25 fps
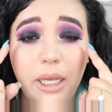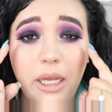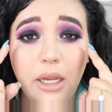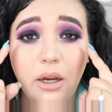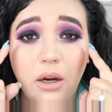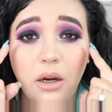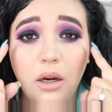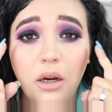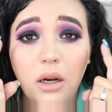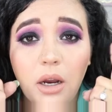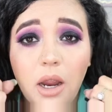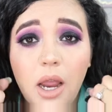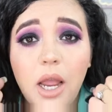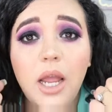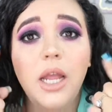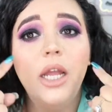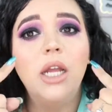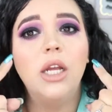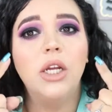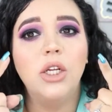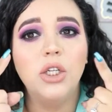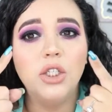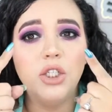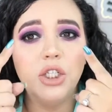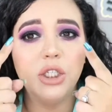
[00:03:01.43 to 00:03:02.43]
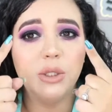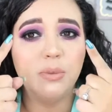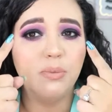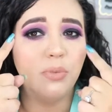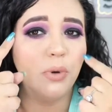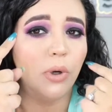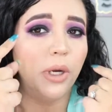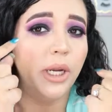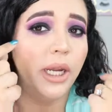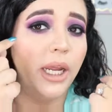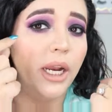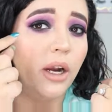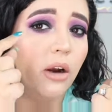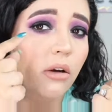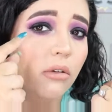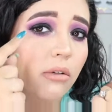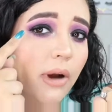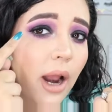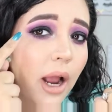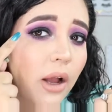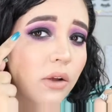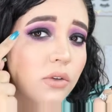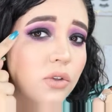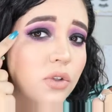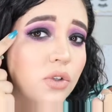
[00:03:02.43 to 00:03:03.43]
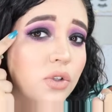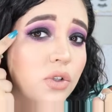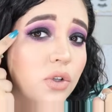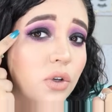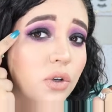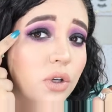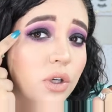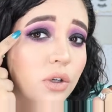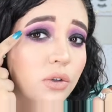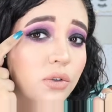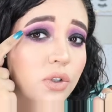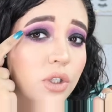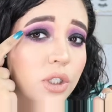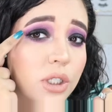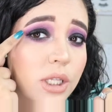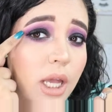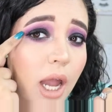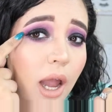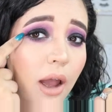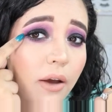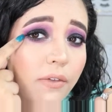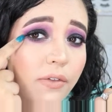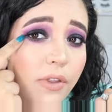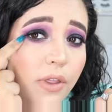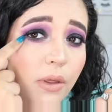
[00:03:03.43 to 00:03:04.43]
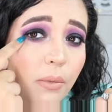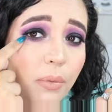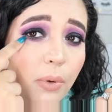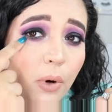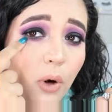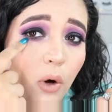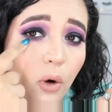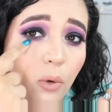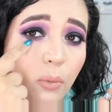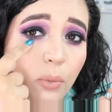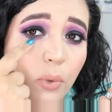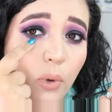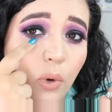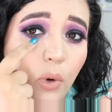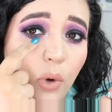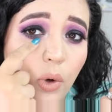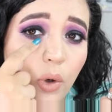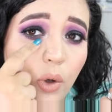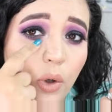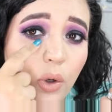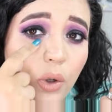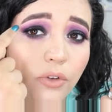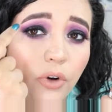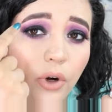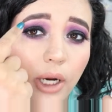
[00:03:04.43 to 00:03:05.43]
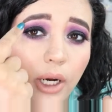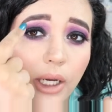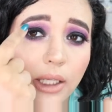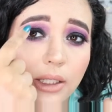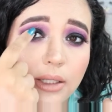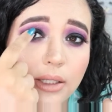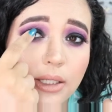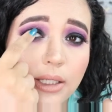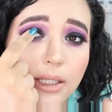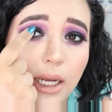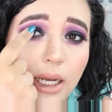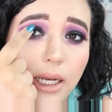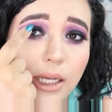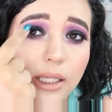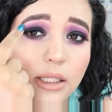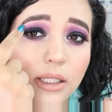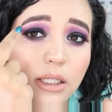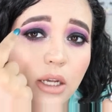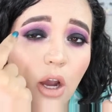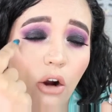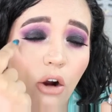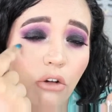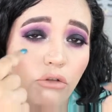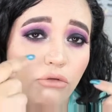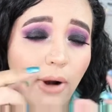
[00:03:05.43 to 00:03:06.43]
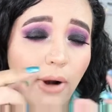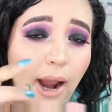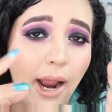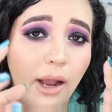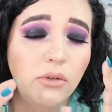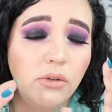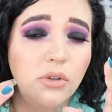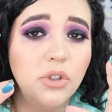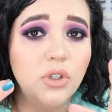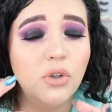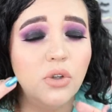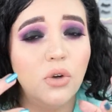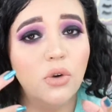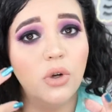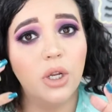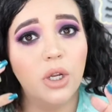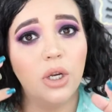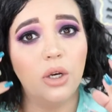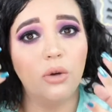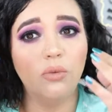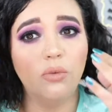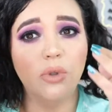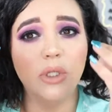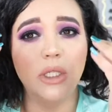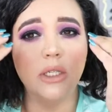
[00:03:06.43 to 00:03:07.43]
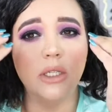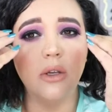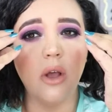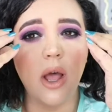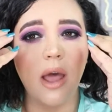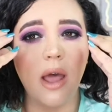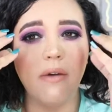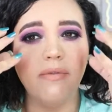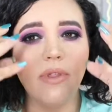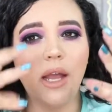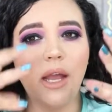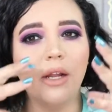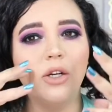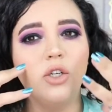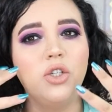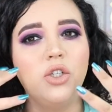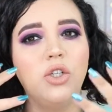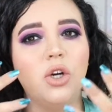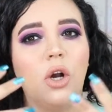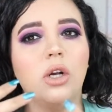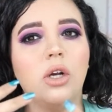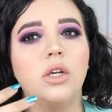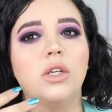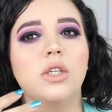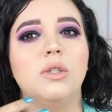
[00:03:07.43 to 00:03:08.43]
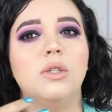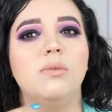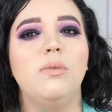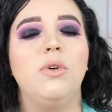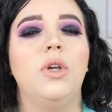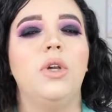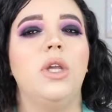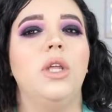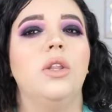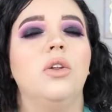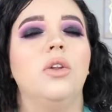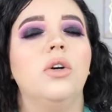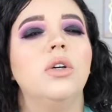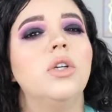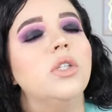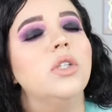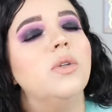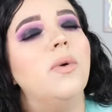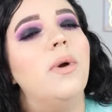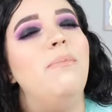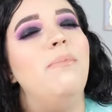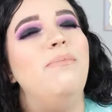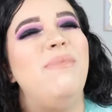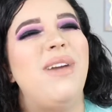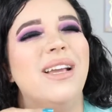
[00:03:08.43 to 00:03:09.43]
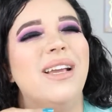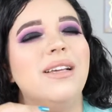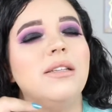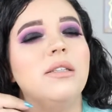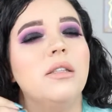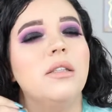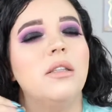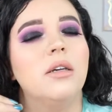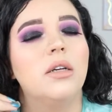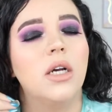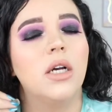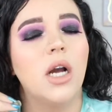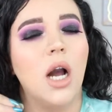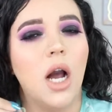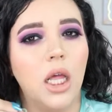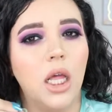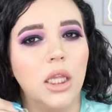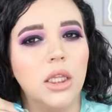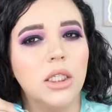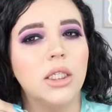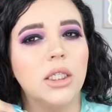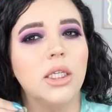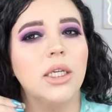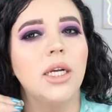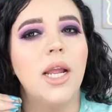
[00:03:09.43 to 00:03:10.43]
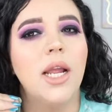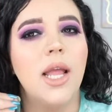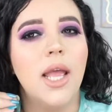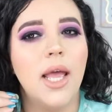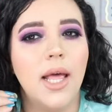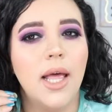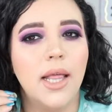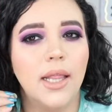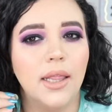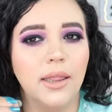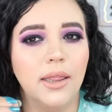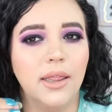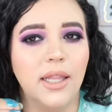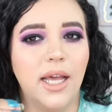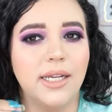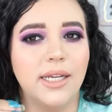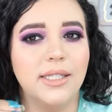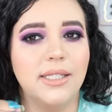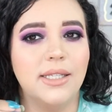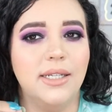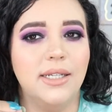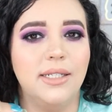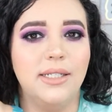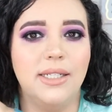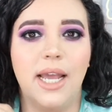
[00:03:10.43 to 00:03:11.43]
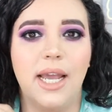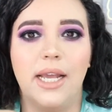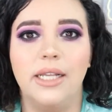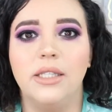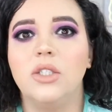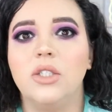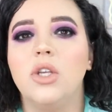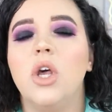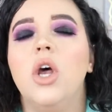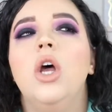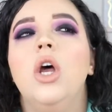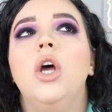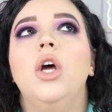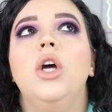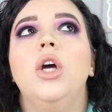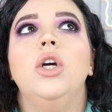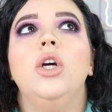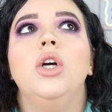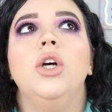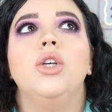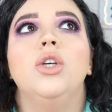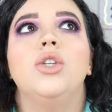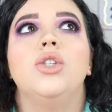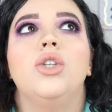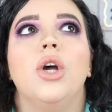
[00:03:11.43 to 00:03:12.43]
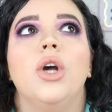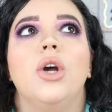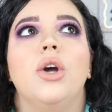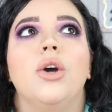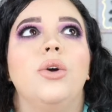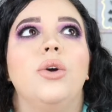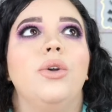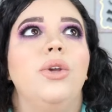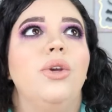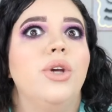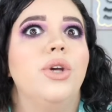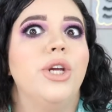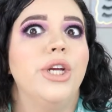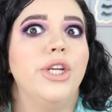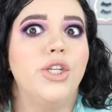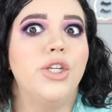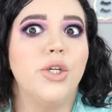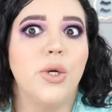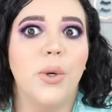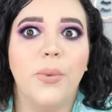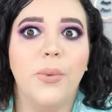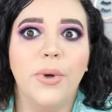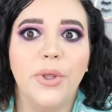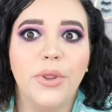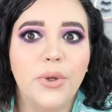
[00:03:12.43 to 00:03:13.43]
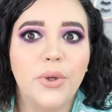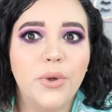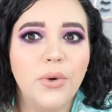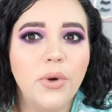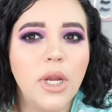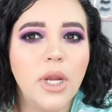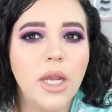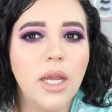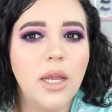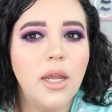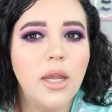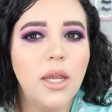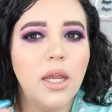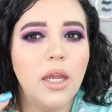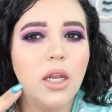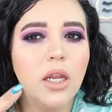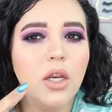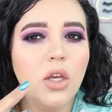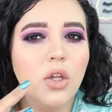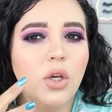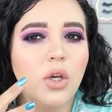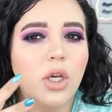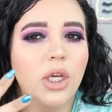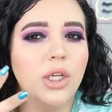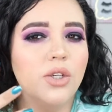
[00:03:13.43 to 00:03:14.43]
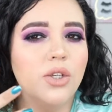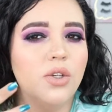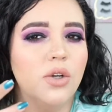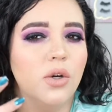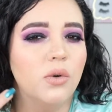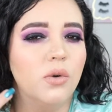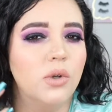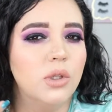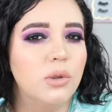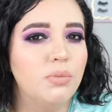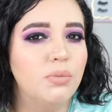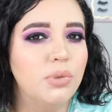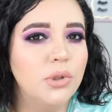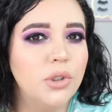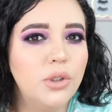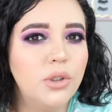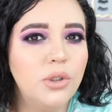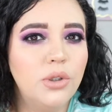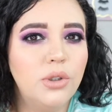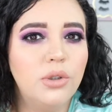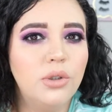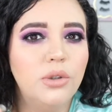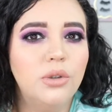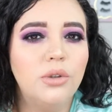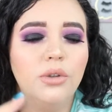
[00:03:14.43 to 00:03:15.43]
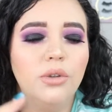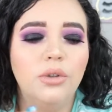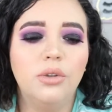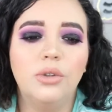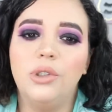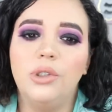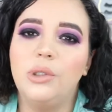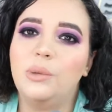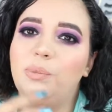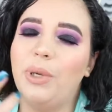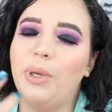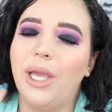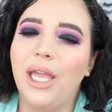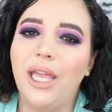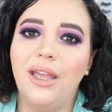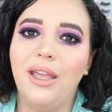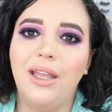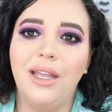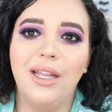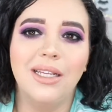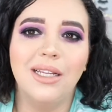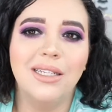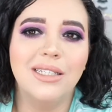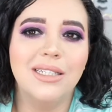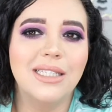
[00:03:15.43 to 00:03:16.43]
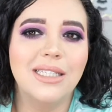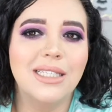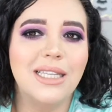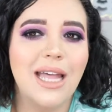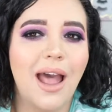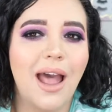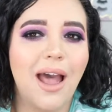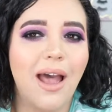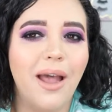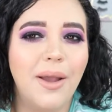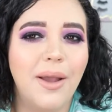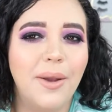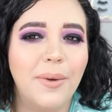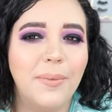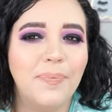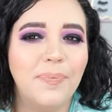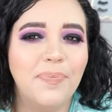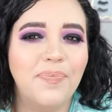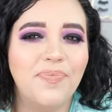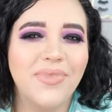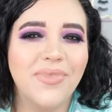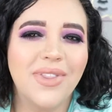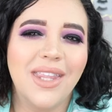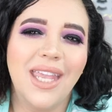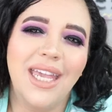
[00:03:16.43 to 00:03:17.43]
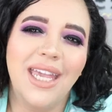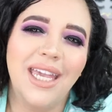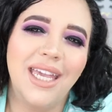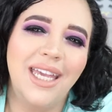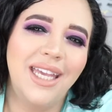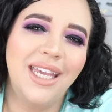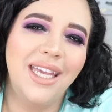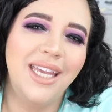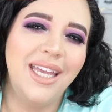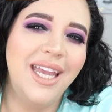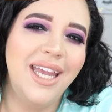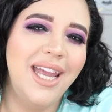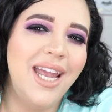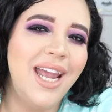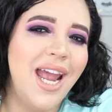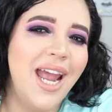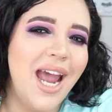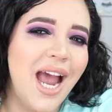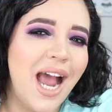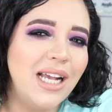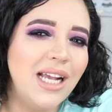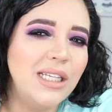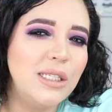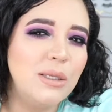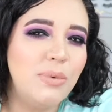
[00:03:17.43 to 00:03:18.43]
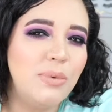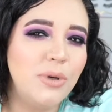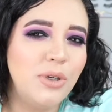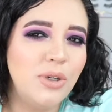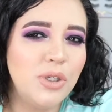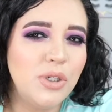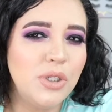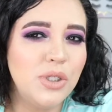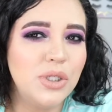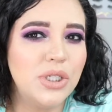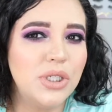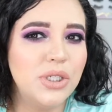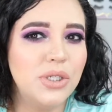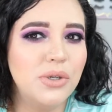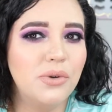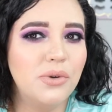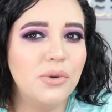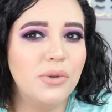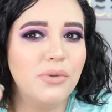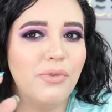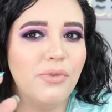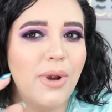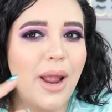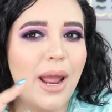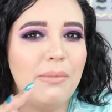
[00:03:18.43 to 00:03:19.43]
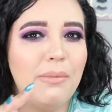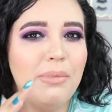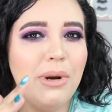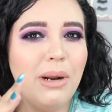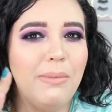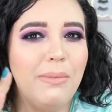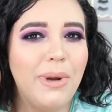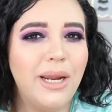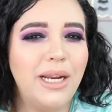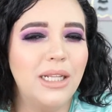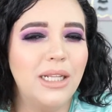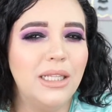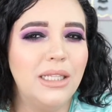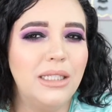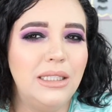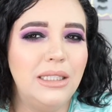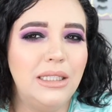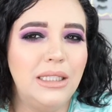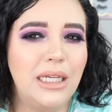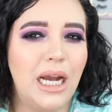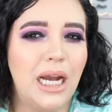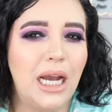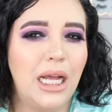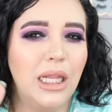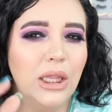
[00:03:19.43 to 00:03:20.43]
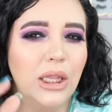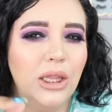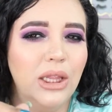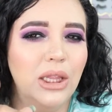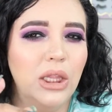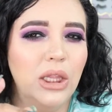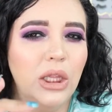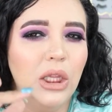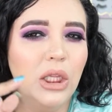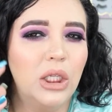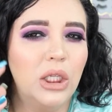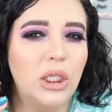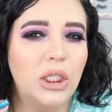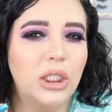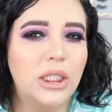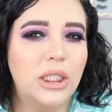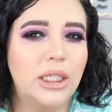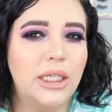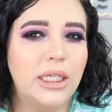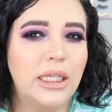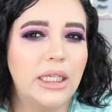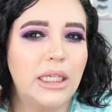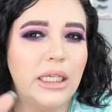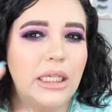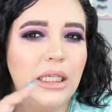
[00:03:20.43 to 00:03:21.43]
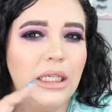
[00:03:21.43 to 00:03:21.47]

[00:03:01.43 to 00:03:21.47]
here just bring it around so you'll just have the purple for instance around so it will still have that dark smoky look so it makes the color less intense so you can do it with green you can do it with blues pinks um I suppose you could do it with red but it might not look